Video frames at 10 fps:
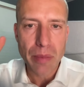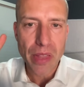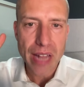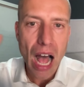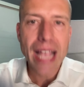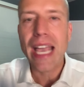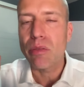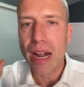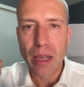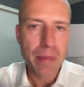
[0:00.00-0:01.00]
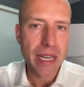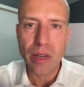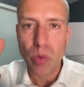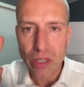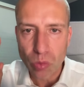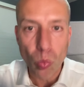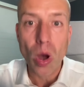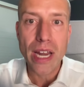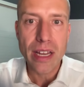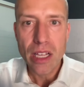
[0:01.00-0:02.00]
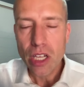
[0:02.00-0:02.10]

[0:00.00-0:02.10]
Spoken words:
that I had recommended was, one,